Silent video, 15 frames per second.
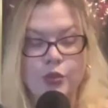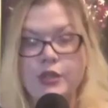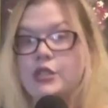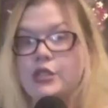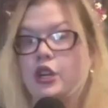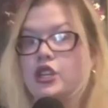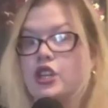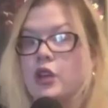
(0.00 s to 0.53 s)

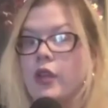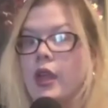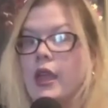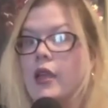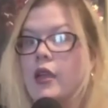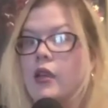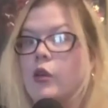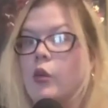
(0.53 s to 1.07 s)
research on
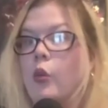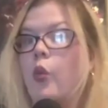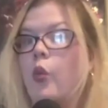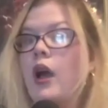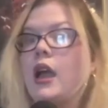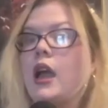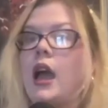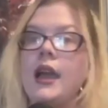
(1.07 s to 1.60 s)
like
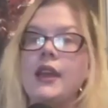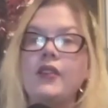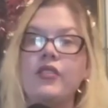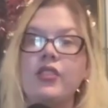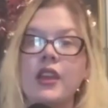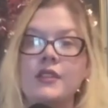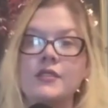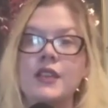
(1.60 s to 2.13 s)
what kind of
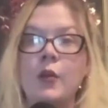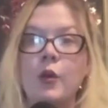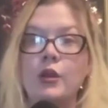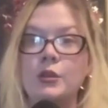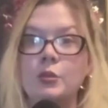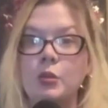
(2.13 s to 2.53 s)
things I want to